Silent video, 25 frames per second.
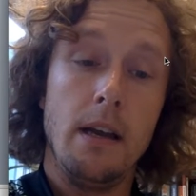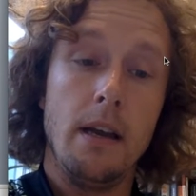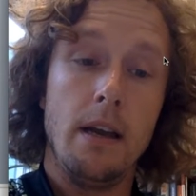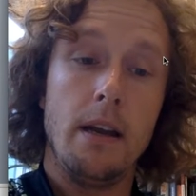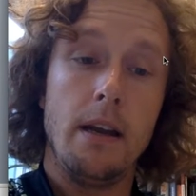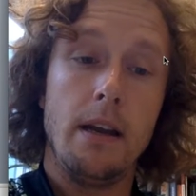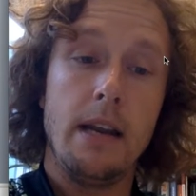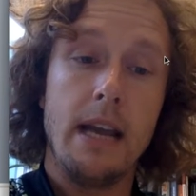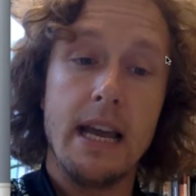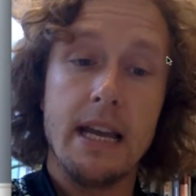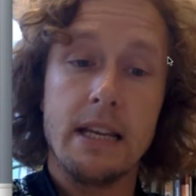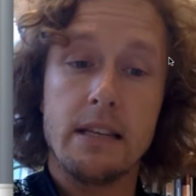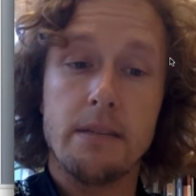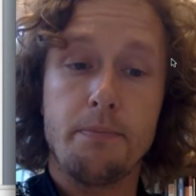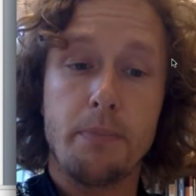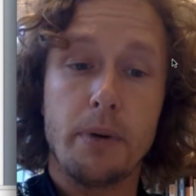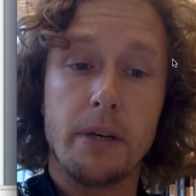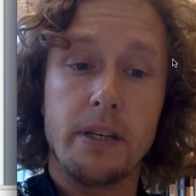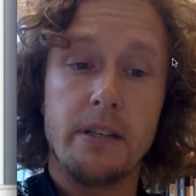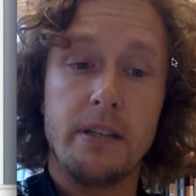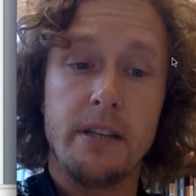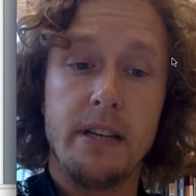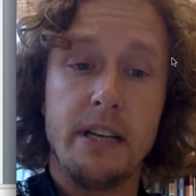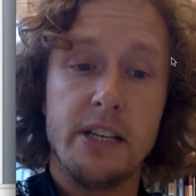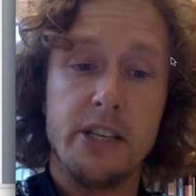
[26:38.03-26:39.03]
next
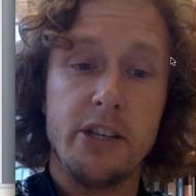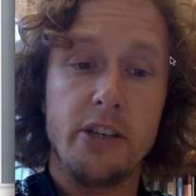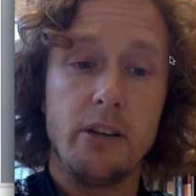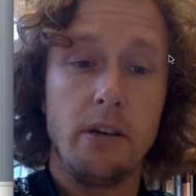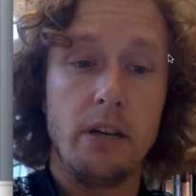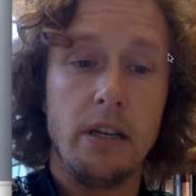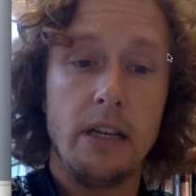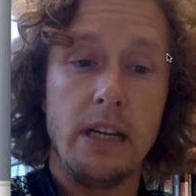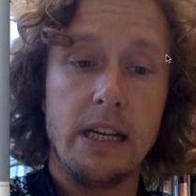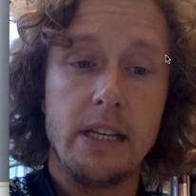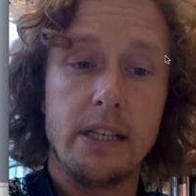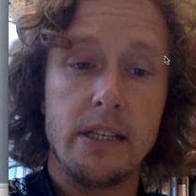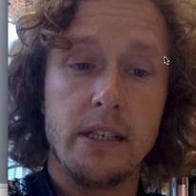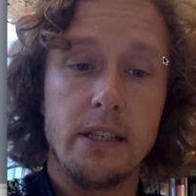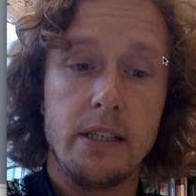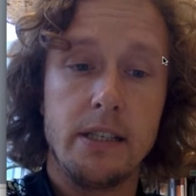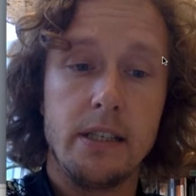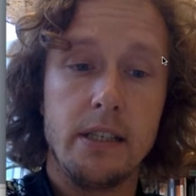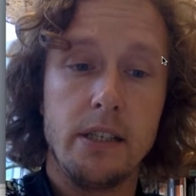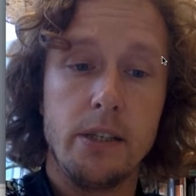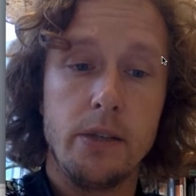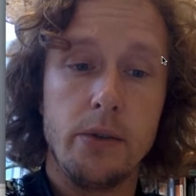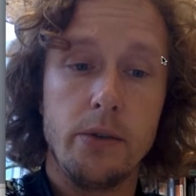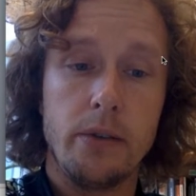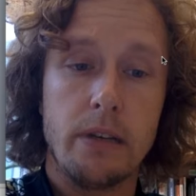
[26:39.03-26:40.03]
presidential elections
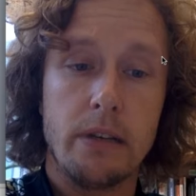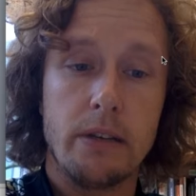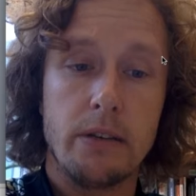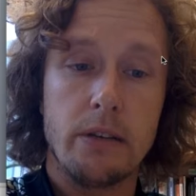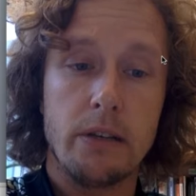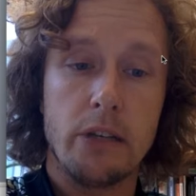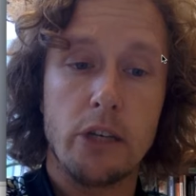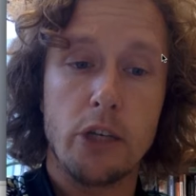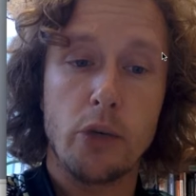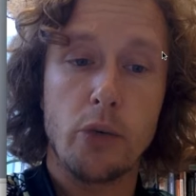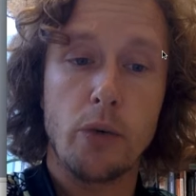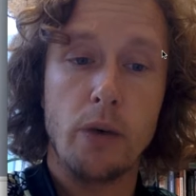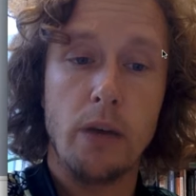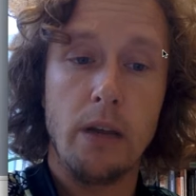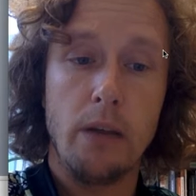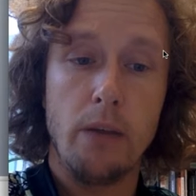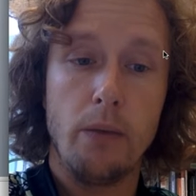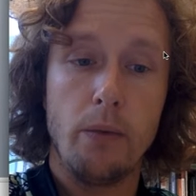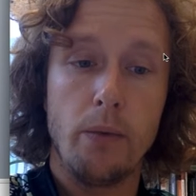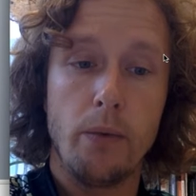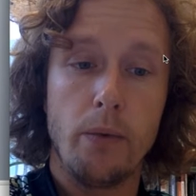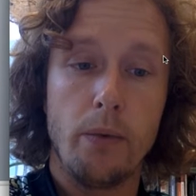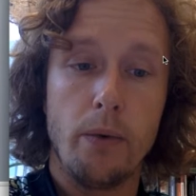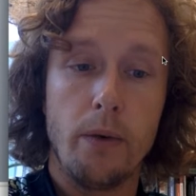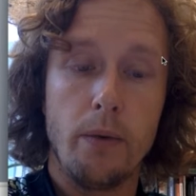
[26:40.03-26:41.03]
in
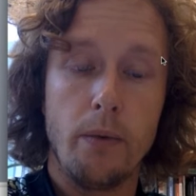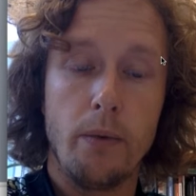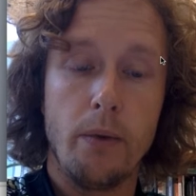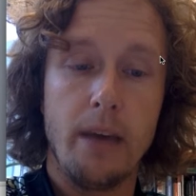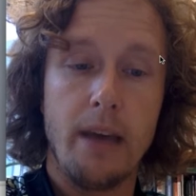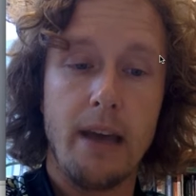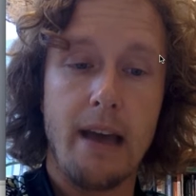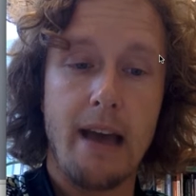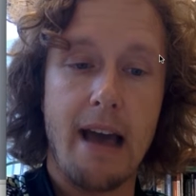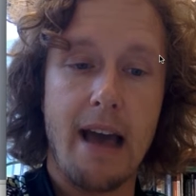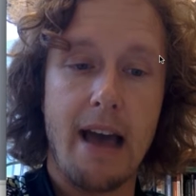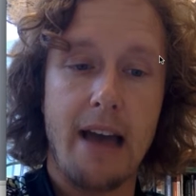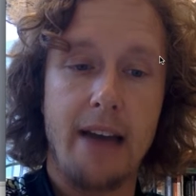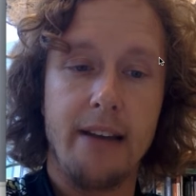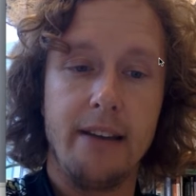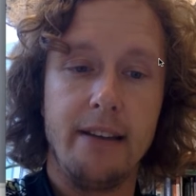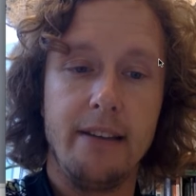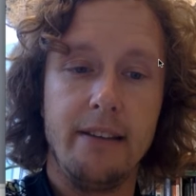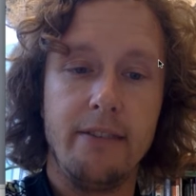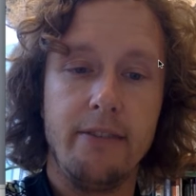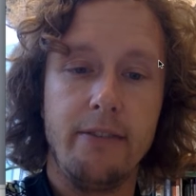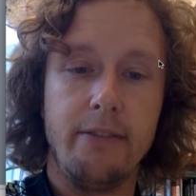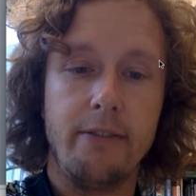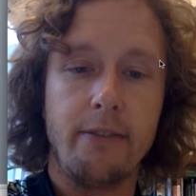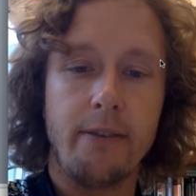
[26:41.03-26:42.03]
2012 we had
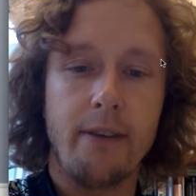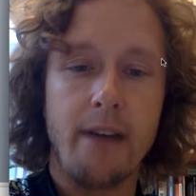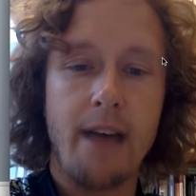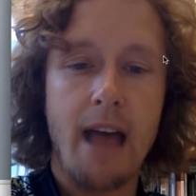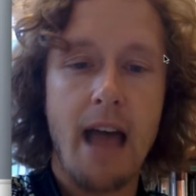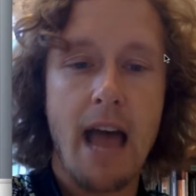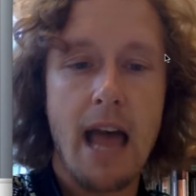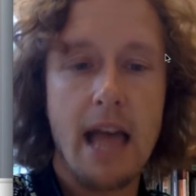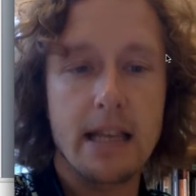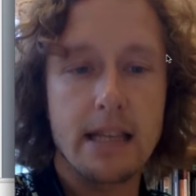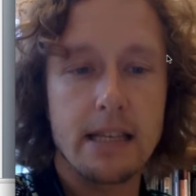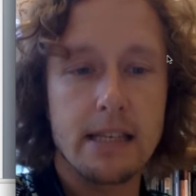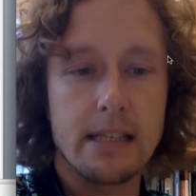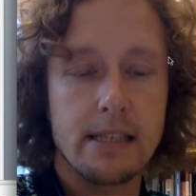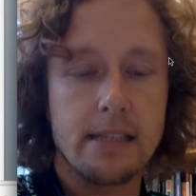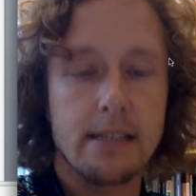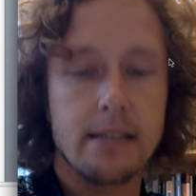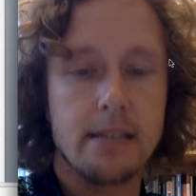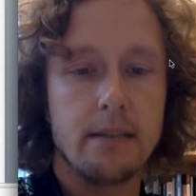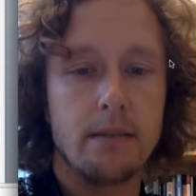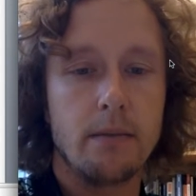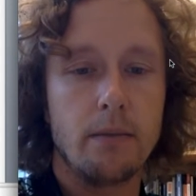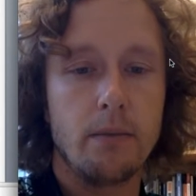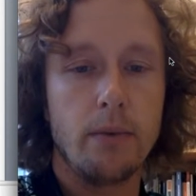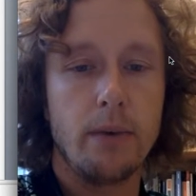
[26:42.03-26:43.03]
in France,
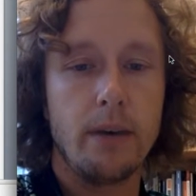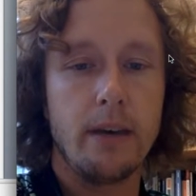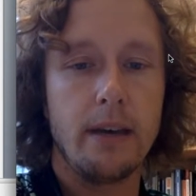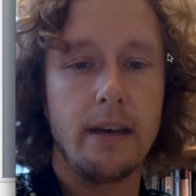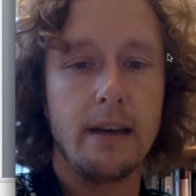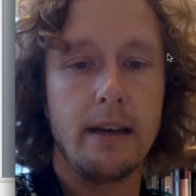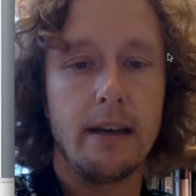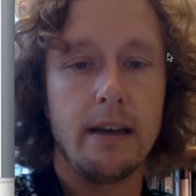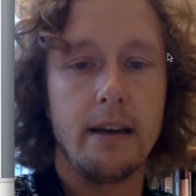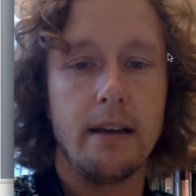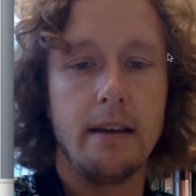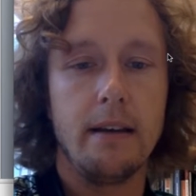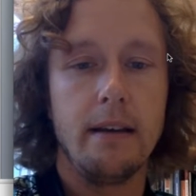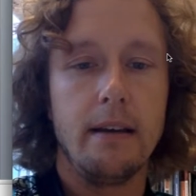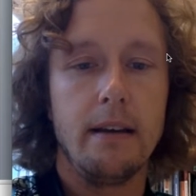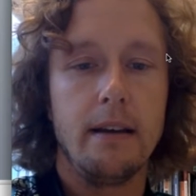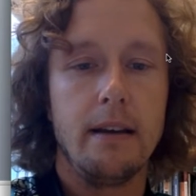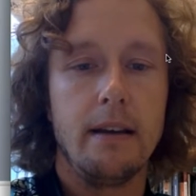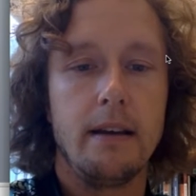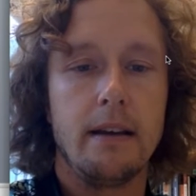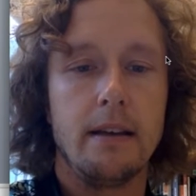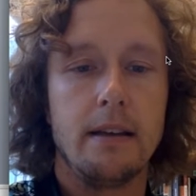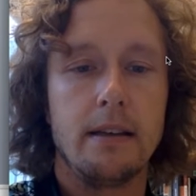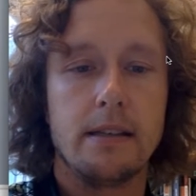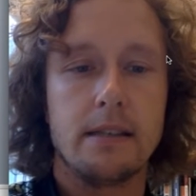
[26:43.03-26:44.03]
where
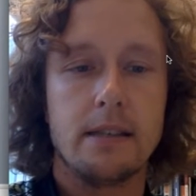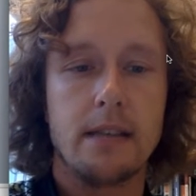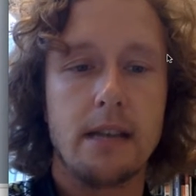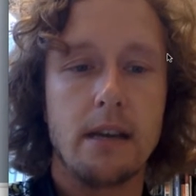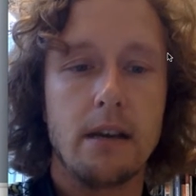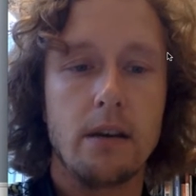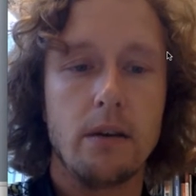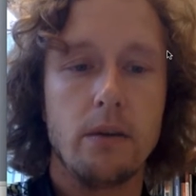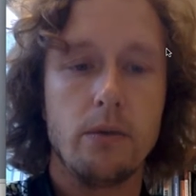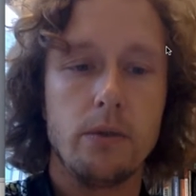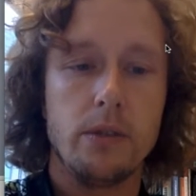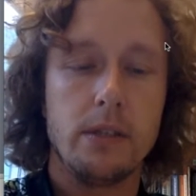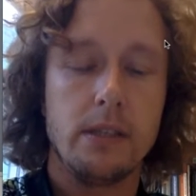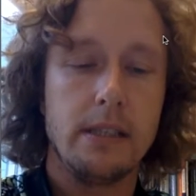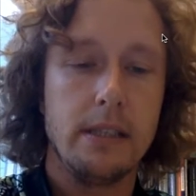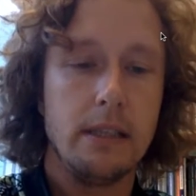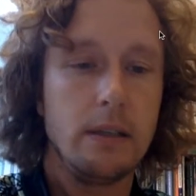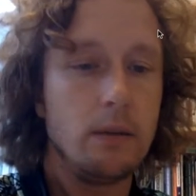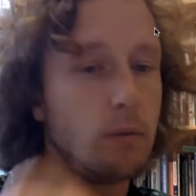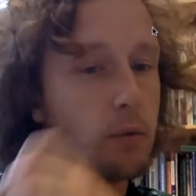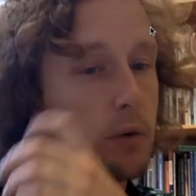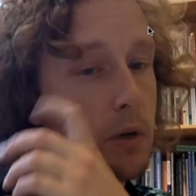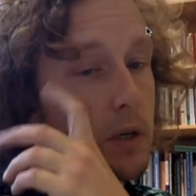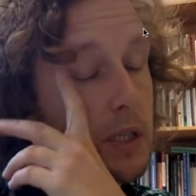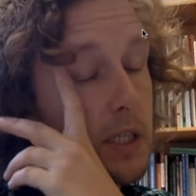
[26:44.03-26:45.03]

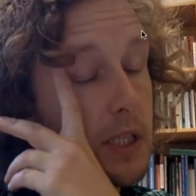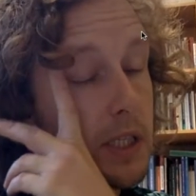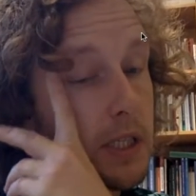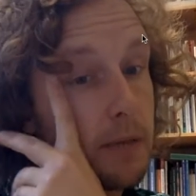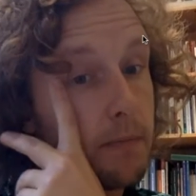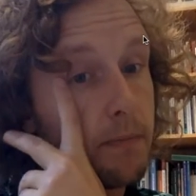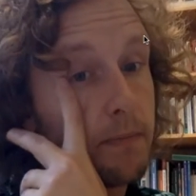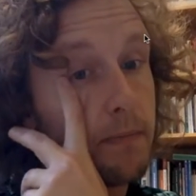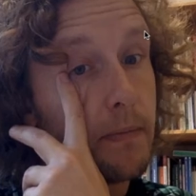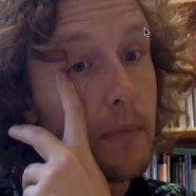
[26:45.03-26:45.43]
Sarkozy was